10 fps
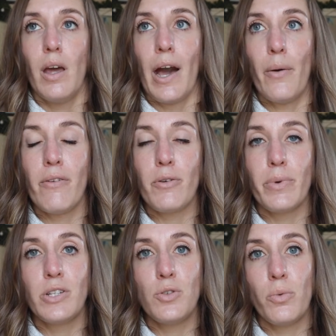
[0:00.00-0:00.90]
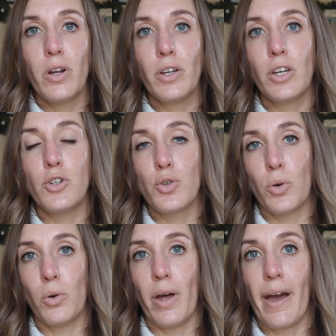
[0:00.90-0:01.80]
However, we do want to
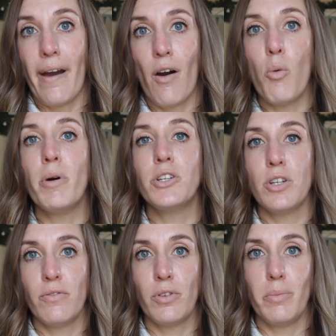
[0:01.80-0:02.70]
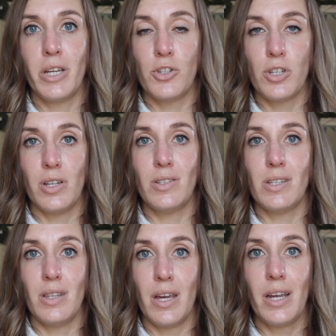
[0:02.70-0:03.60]
control how much inflammation is
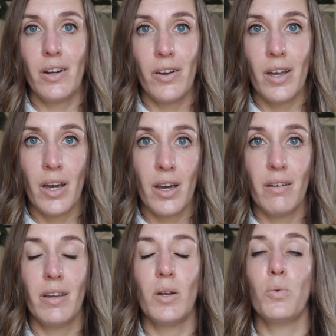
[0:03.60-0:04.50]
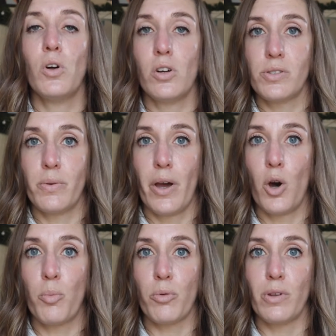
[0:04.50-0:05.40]
in the area. It will also
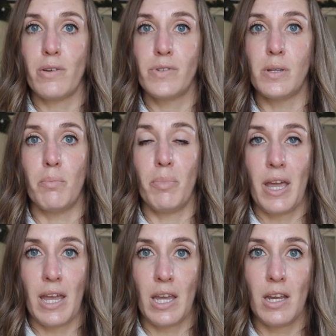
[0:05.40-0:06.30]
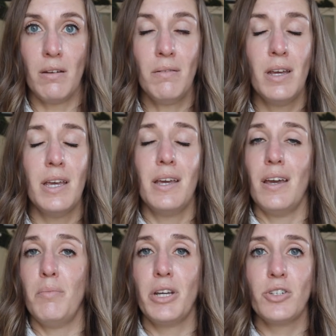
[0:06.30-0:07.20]
help relieve some pain
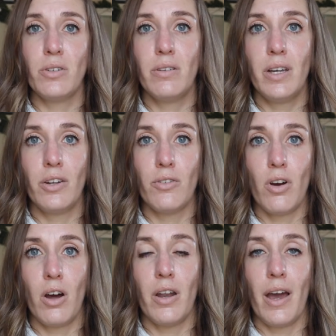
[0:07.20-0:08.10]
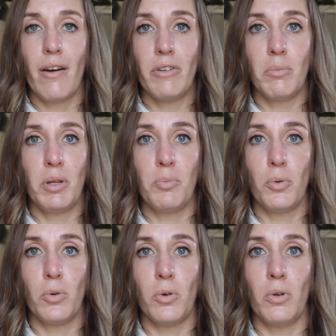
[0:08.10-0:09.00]
and make sure that you're not having
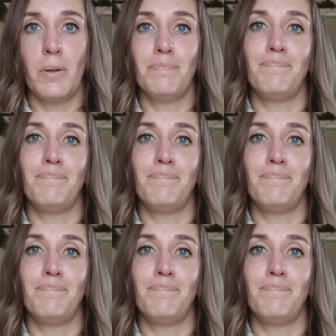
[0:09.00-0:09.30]
people